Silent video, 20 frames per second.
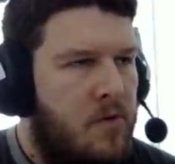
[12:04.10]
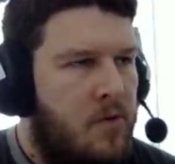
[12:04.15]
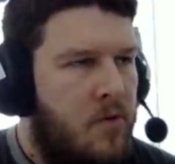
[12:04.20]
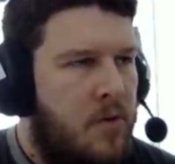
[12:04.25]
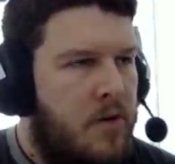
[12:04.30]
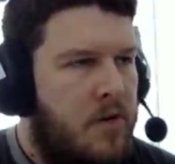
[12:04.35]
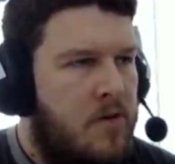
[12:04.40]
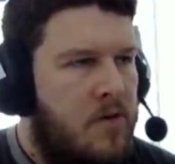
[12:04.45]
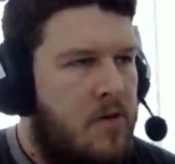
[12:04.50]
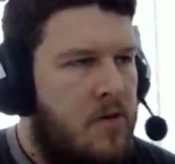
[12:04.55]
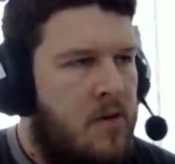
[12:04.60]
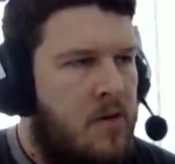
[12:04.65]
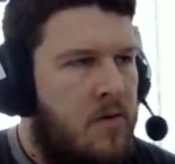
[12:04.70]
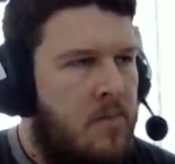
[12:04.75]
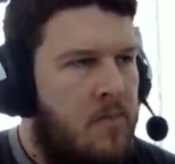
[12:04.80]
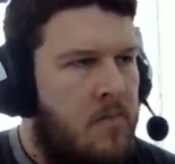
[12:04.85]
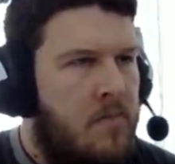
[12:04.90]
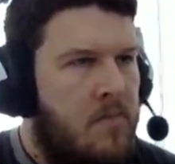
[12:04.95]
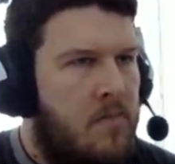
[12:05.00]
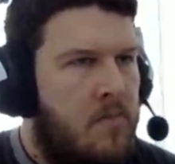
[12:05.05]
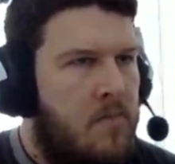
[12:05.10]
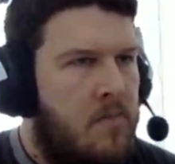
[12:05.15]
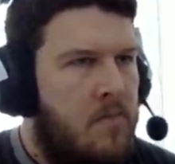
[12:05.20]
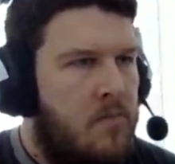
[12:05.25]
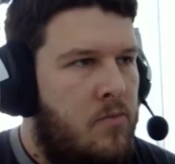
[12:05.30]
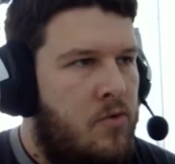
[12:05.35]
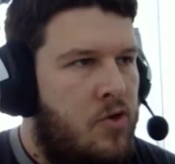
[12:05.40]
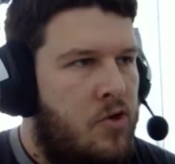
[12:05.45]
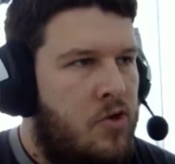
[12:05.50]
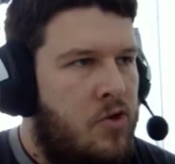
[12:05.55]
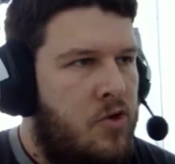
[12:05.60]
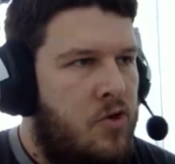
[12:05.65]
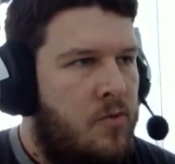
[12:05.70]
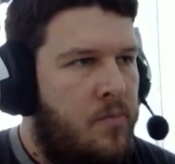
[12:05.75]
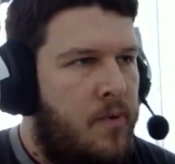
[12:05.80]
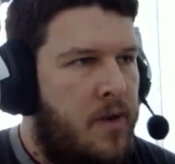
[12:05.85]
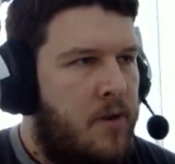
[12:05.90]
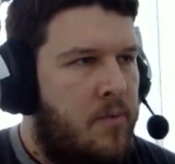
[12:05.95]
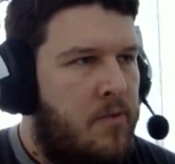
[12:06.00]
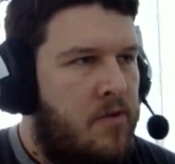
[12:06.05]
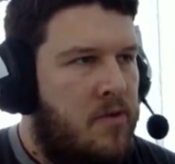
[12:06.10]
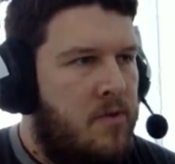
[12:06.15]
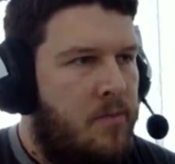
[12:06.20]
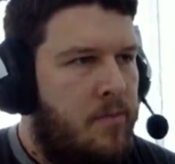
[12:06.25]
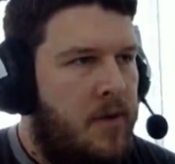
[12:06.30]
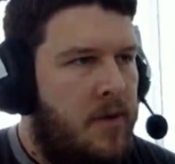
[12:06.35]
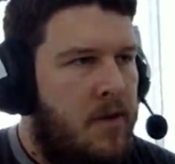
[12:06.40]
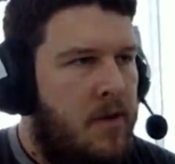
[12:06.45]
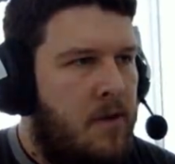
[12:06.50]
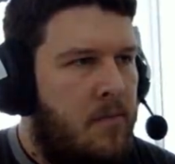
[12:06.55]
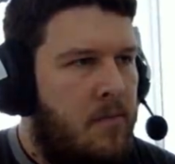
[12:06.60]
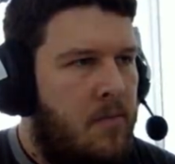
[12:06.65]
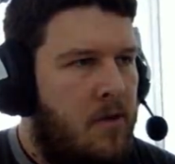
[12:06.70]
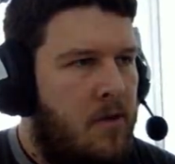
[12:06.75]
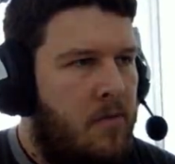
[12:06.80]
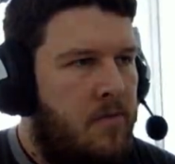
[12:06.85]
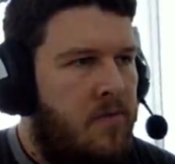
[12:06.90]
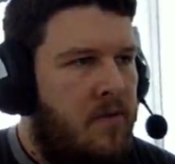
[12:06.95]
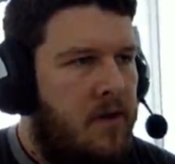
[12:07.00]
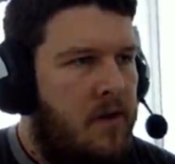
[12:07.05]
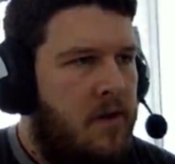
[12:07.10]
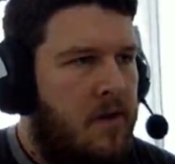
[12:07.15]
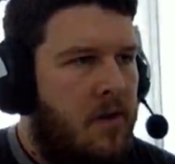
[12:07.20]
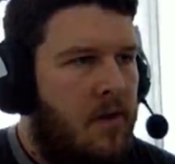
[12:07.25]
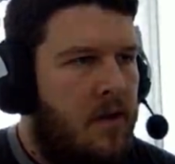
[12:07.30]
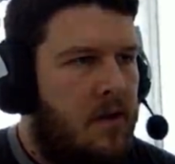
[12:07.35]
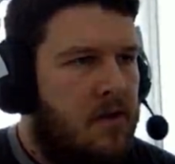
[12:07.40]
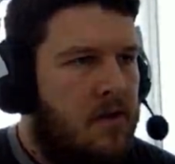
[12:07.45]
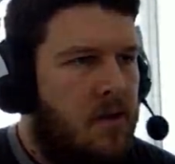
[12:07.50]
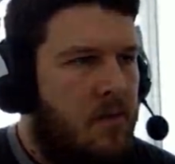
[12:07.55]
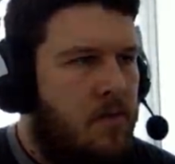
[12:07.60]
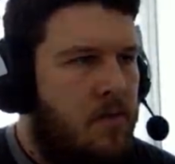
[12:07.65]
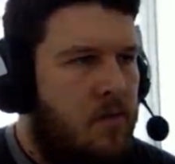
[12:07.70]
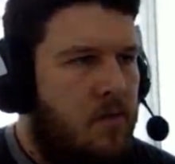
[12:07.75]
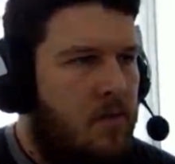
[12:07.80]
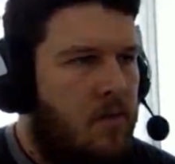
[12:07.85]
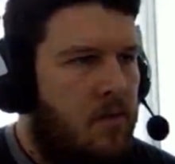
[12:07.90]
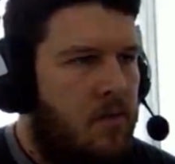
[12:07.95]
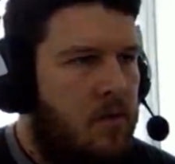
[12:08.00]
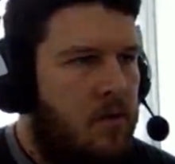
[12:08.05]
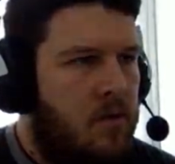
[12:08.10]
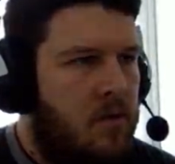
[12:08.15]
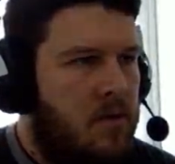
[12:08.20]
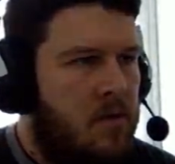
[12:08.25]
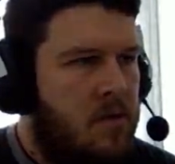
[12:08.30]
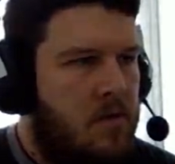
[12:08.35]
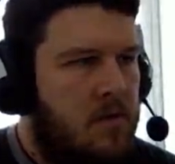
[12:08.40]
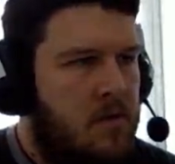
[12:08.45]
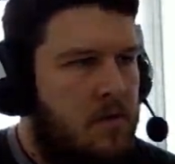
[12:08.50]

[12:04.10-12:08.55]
quickest time. Should be able to beat him hopefully in the next couple of corners.